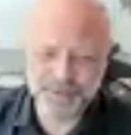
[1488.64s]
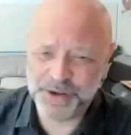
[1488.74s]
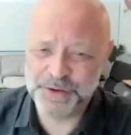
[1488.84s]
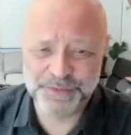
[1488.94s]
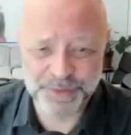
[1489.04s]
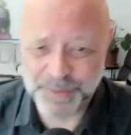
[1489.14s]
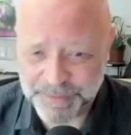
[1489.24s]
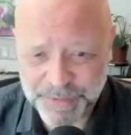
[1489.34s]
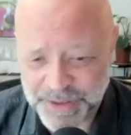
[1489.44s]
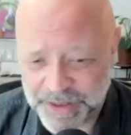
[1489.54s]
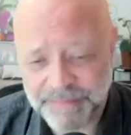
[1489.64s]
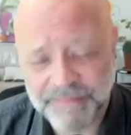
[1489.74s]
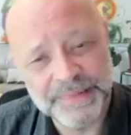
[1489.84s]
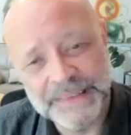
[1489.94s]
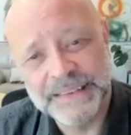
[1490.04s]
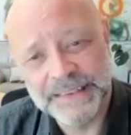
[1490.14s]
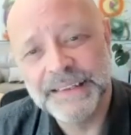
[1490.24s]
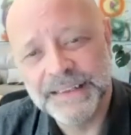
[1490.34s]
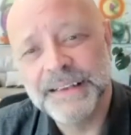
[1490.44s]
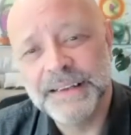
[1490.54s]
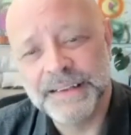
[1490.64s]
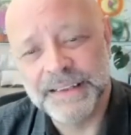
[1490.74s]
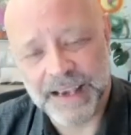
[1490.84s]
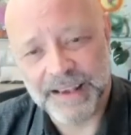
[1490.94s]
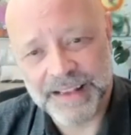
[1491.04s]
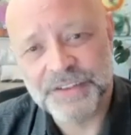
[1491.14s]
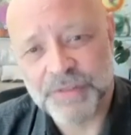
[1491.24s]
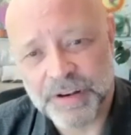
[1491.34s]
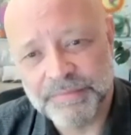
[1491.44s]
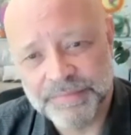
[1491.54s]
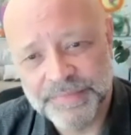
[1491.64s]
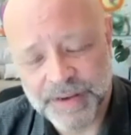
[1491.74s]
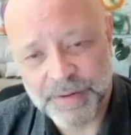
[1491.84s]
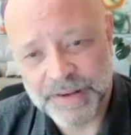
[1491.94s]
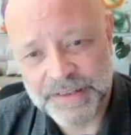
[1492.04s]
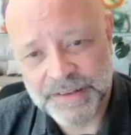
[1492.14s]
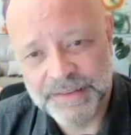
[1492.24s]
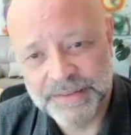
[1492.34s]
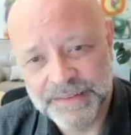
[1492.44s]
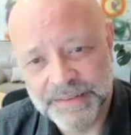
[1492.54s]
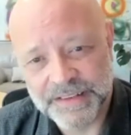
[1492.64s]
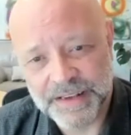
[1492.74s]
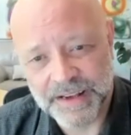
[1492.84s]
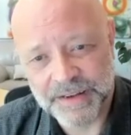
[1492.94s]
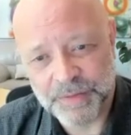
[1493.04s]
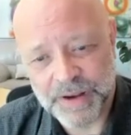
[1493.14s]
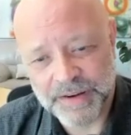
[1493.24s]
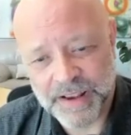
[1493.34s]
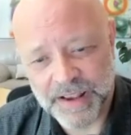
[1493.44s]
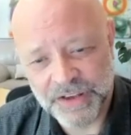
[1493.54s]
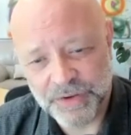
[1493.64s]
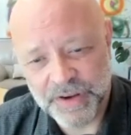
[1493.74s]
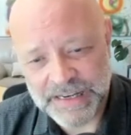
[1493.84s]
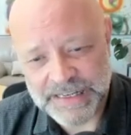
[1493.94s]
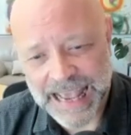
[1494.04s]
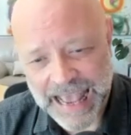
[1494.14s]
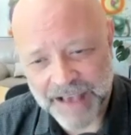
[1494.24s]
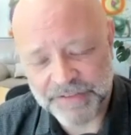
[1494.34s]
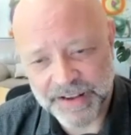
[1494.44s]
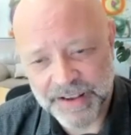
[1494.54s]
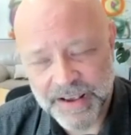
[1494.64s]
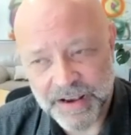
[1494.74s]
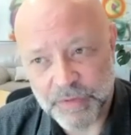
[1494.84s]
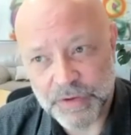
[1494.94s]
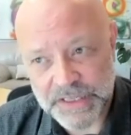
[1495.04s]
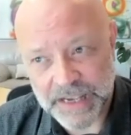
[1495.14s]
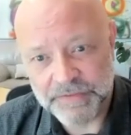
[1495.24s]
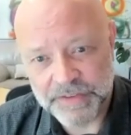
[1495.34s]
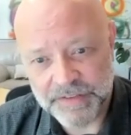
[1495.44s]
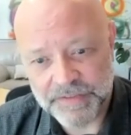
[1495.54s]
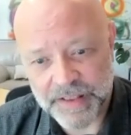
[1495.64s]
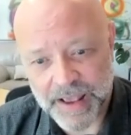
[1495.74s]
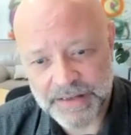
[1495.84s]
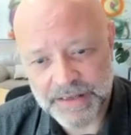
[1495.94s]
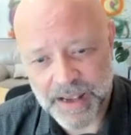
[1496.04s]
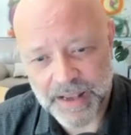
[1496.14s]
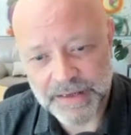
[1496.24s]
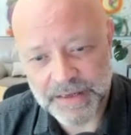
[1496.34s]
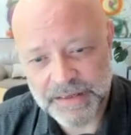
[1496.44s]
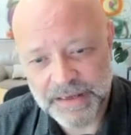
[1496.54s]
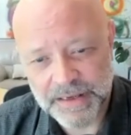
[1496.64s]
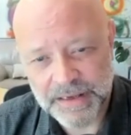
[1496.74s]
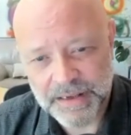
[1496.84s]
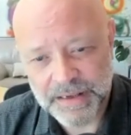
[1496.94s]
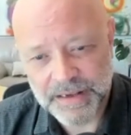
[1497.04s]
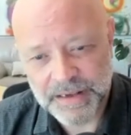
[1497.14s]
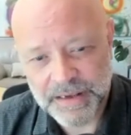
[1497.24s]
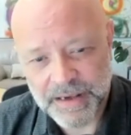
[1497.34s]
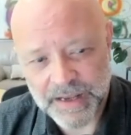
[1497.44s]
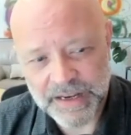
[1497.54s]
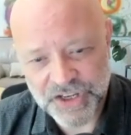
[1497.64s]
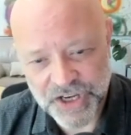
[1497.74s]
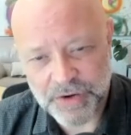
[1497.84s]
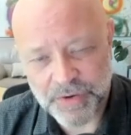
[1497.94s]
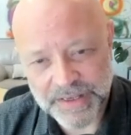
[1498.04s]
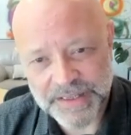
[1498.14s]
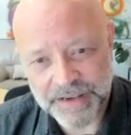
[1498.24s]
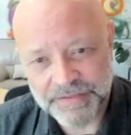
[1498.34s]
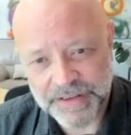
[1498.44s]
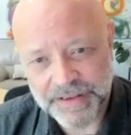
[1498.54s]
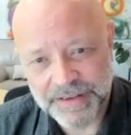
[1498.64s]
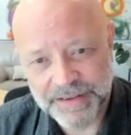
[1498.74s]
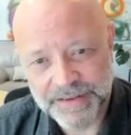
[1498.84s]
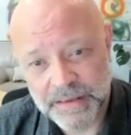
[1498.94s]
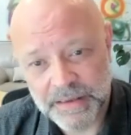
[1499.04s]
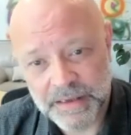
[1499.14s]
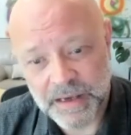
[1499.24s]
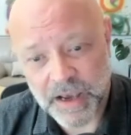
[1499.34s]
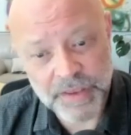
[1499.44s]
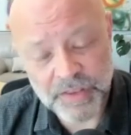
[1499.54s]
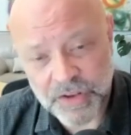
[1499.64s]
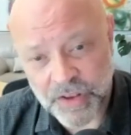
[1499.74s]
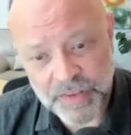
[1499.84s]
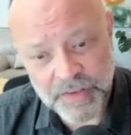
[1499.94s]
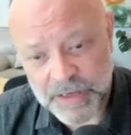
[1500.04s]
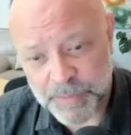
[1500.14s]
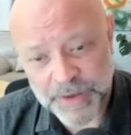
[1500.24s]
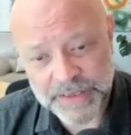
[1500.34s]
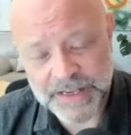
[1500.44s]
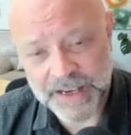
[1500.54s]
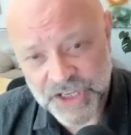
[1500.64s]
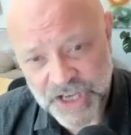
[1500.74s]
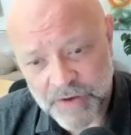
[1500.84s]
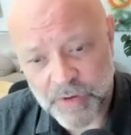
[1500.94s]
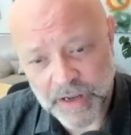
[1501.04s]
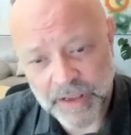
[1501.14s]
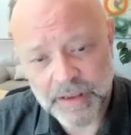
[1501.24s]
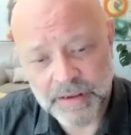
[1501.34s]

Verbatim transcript: beautiful way of putting it. Yeah, that's right. There is and and and you need to have an, a real safety for that, and and it generates safety. I think that I think the deep awake state generally